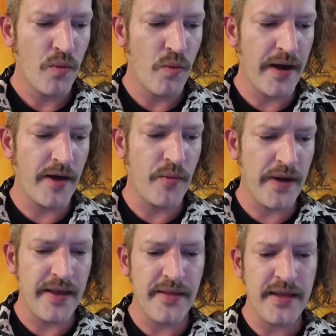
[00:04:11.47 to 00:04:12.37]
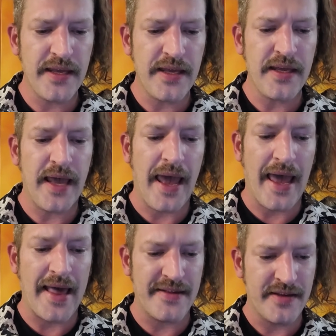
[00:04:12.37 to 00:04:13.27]
wherewith he
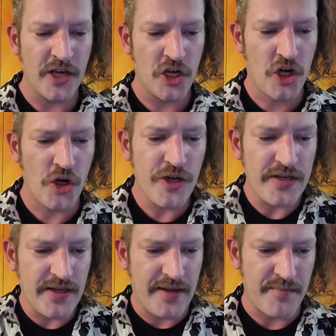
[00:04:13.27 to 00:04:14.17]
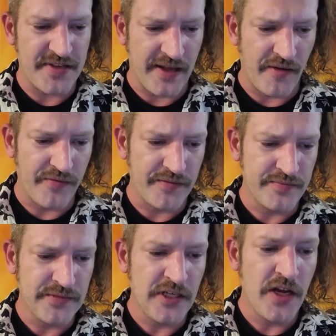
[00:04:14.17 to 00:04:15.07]
has girt himself.
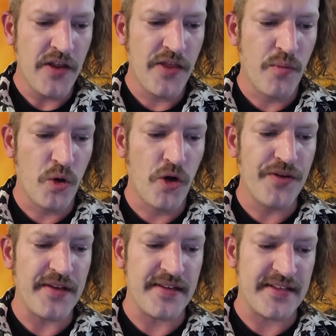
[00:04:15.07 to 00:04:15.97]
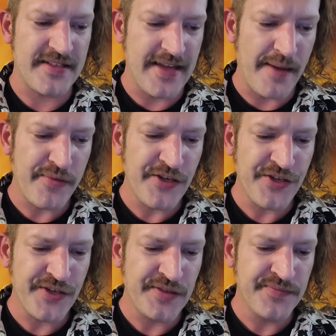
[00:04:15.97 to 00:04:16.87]
The world is
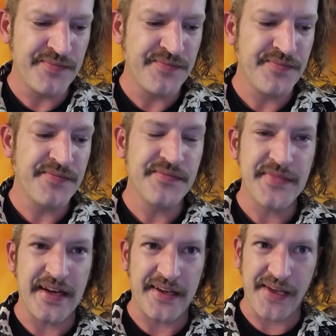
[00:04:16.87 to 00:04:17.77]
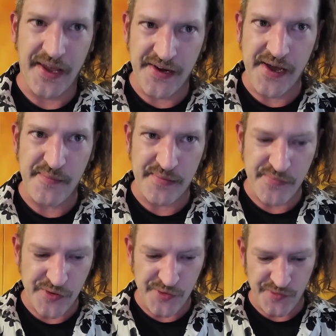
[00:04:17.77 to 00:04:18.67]
established, that it cannot be
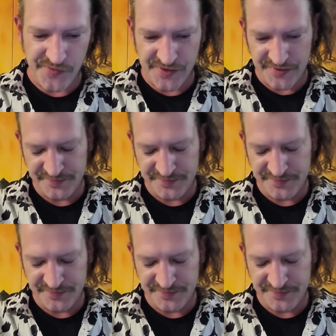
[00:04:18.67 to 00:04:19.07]
moved.